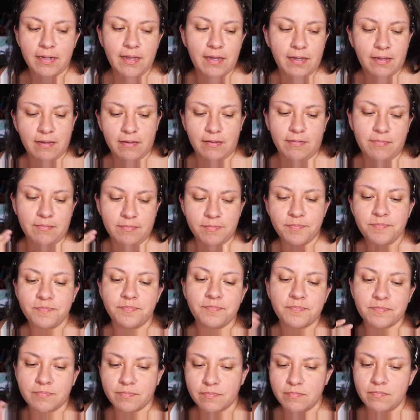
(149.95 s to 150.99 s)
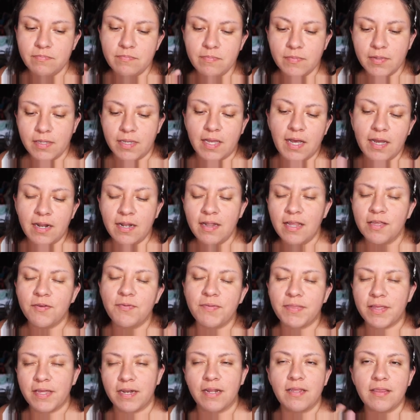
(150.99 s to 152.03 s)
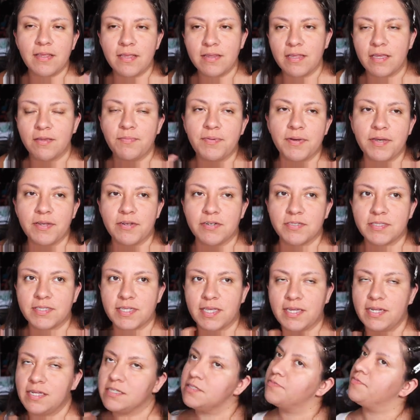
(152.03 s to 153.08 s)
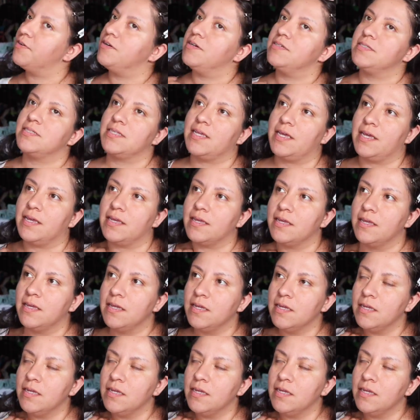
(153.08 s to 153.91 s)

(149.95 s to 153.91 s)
Kind of like with anything that you put on your skin as far as like,